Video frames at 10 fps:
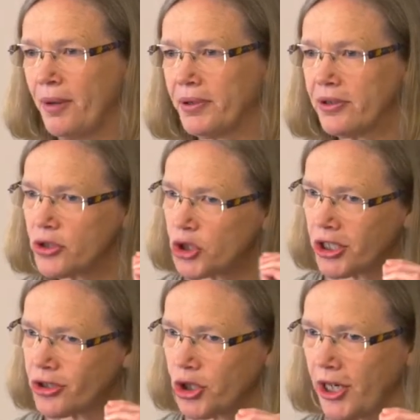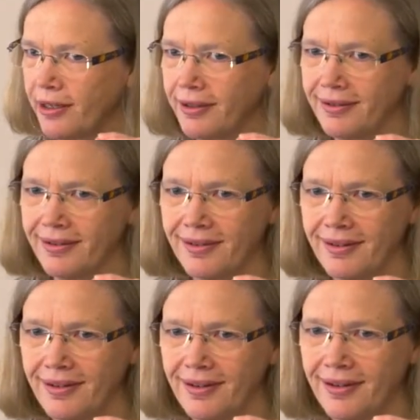because just check
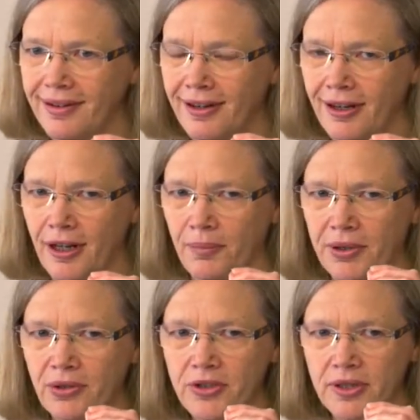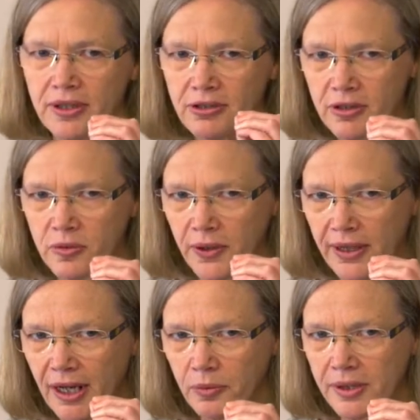because this is when
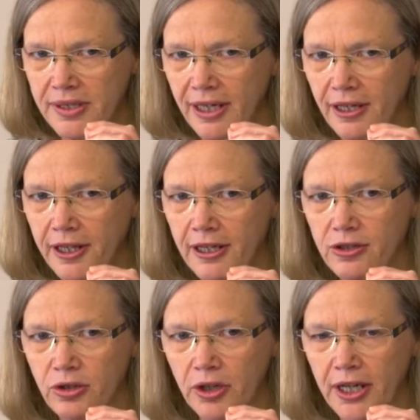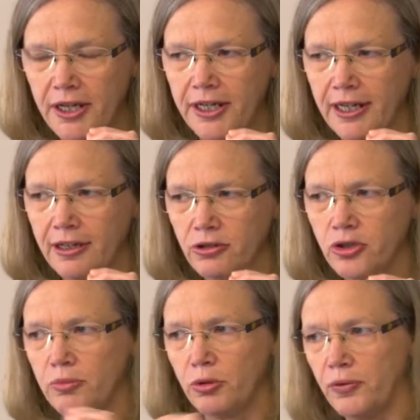I would say that is a good idea
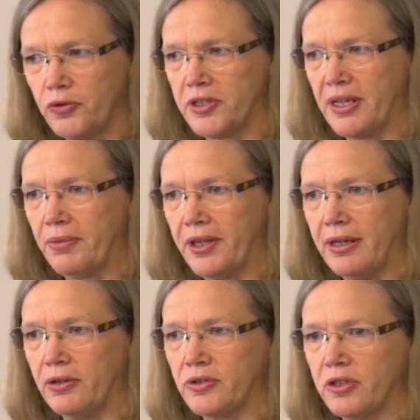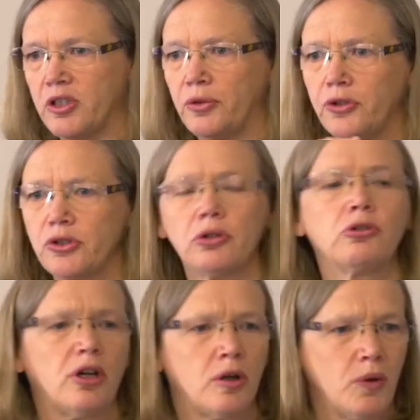to move to something else, as if it's
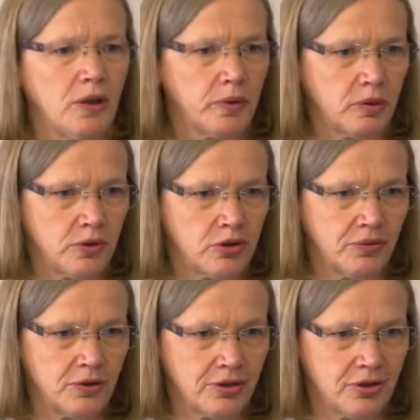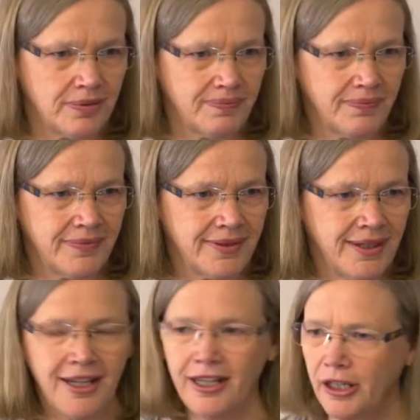not going well with what you've got.
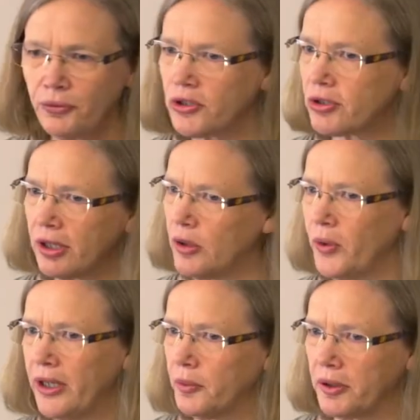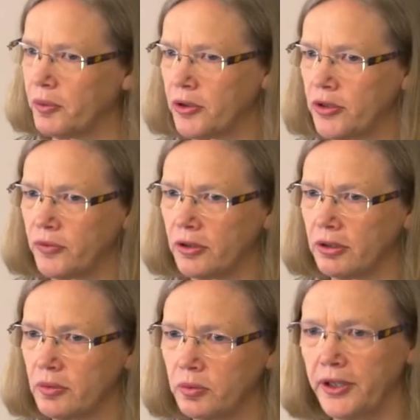If it's going well with what you've
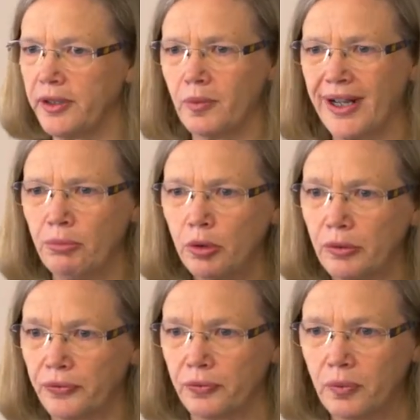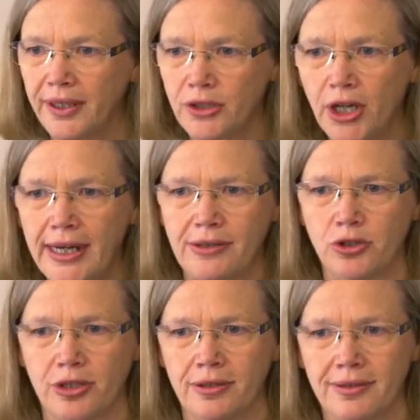got, well, then why move? Why
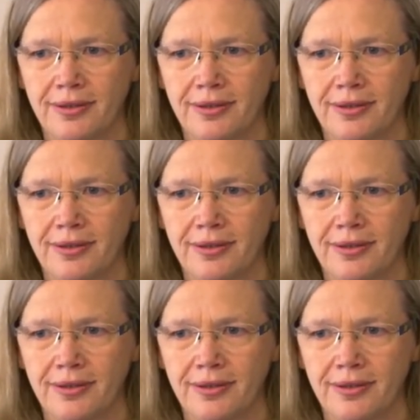change?